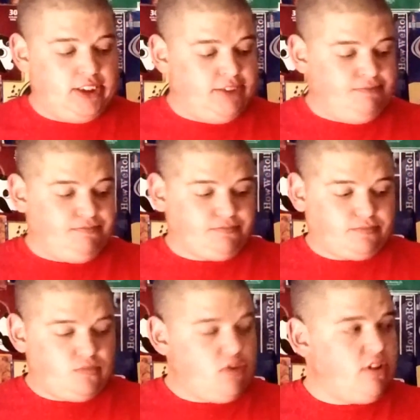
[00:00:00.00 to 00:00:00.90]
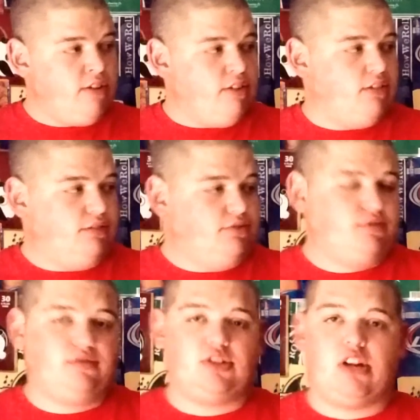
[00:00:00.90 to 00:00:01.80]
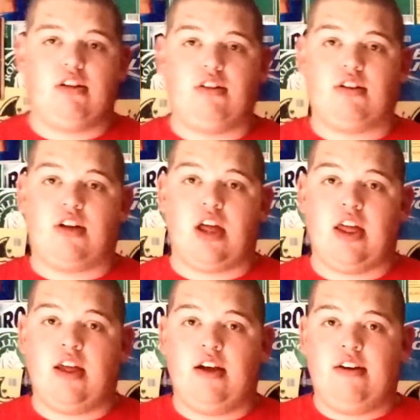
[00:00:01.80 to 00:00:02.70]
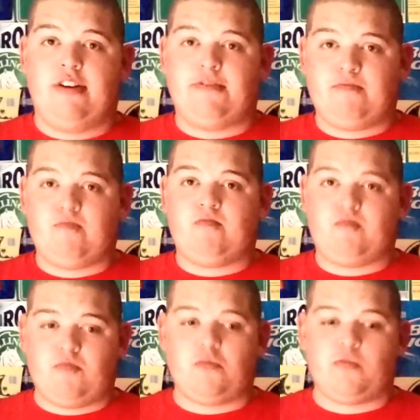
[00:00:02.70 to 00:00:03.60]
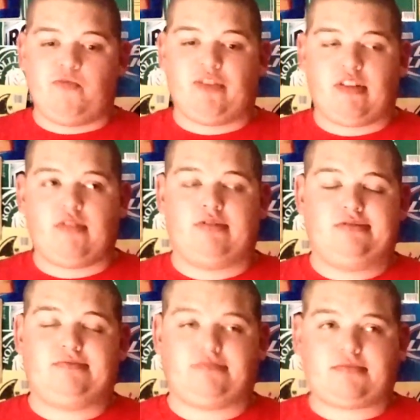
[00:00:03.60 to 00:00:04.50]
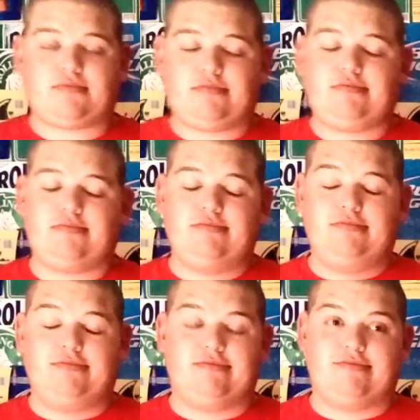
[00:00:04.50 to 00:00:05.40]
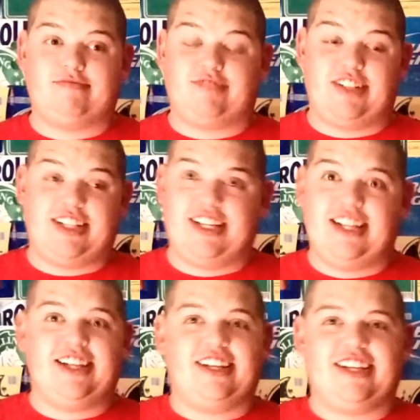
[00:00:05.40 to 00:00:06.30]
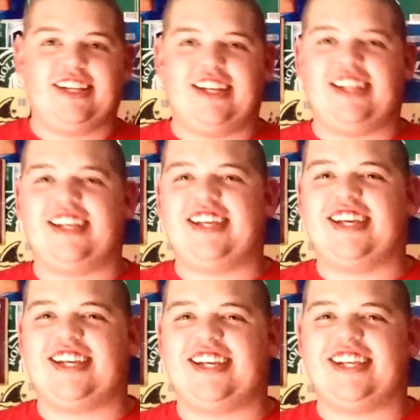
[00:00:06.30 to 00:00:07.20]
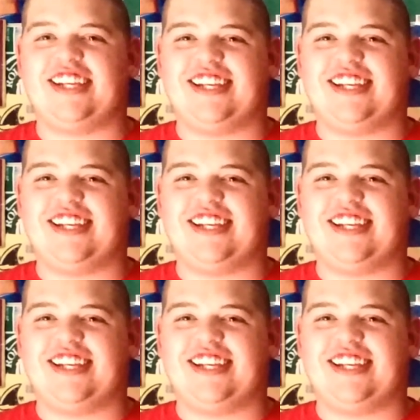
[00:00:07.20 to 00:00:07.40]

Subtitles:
No words are spoken by the person on screen.